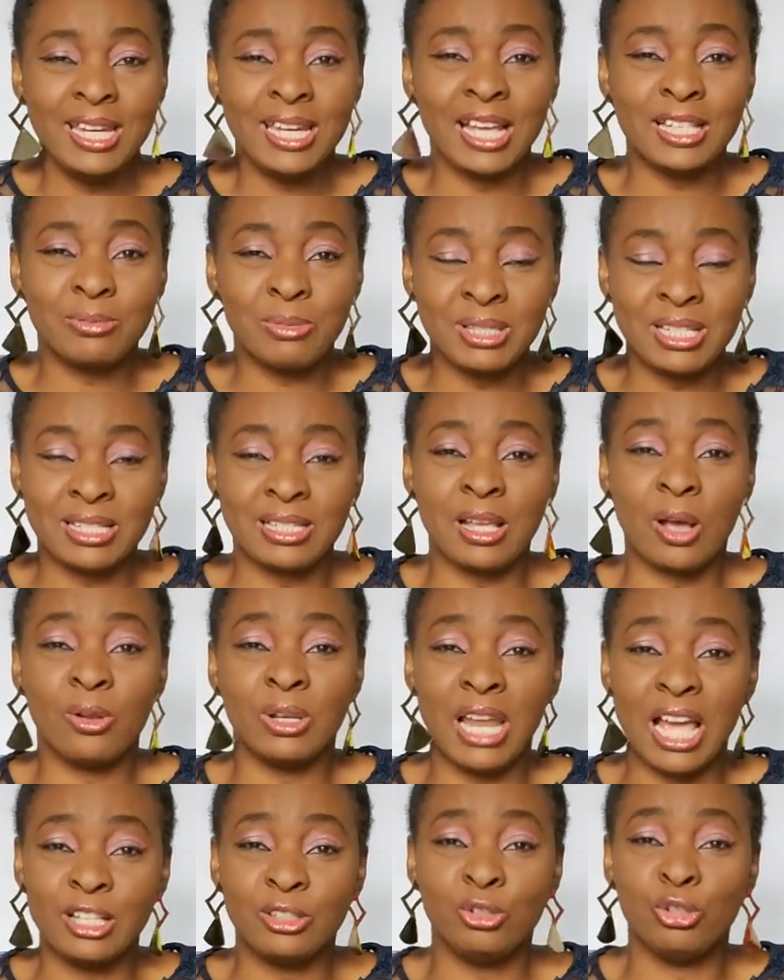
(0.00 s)
In as much as
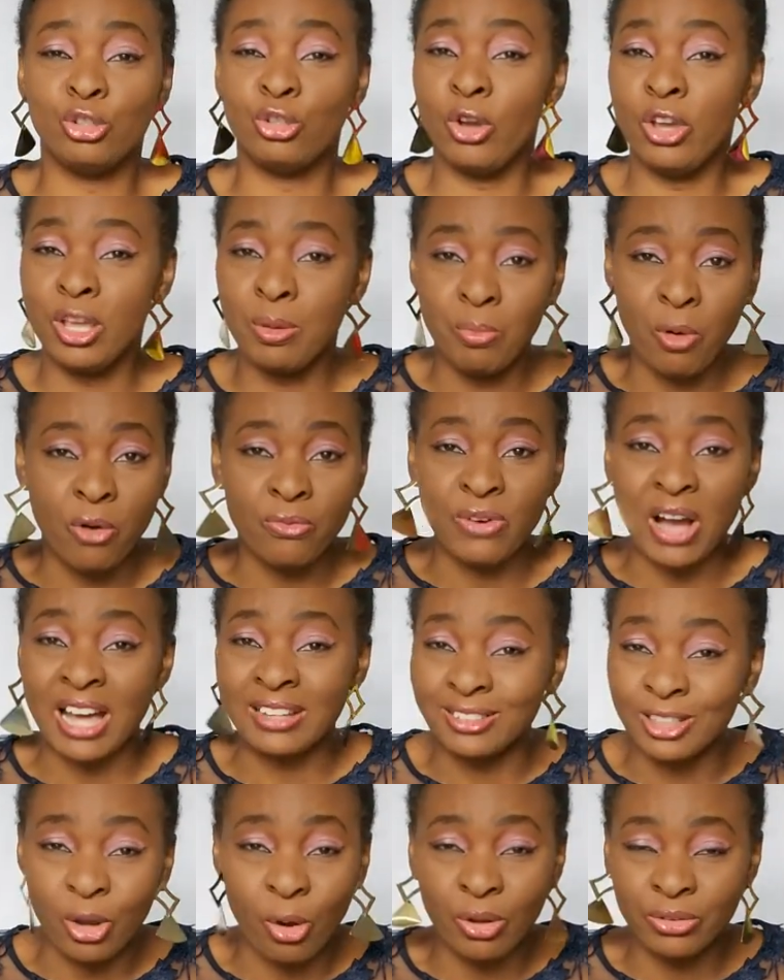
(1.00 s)
I would like to show him off
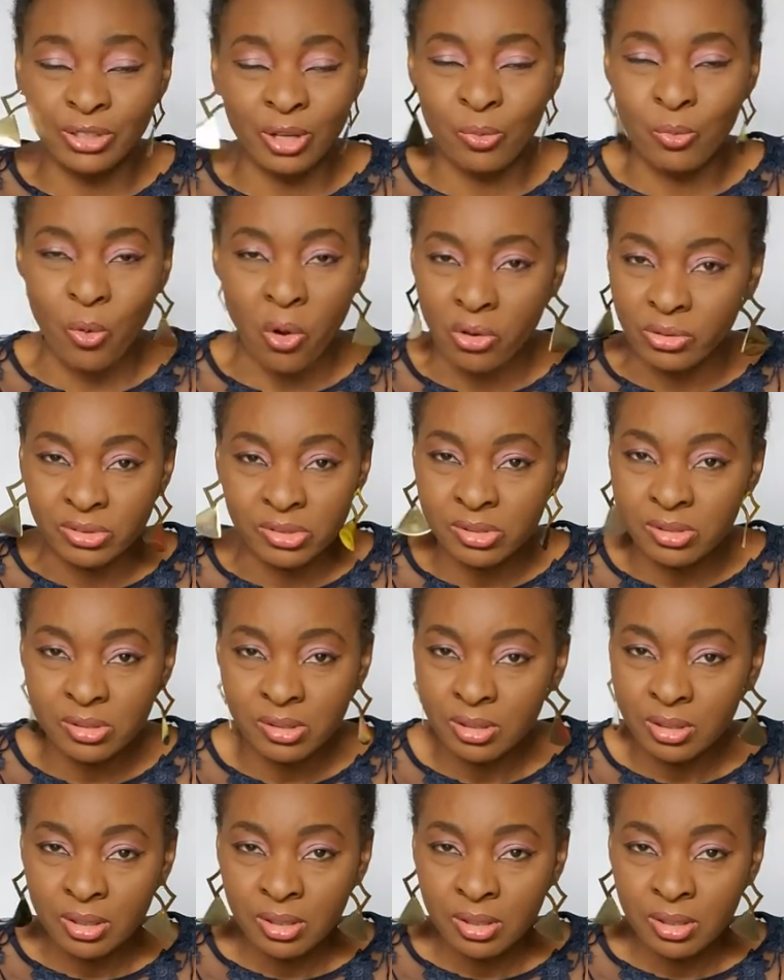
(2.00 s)
and the other ones,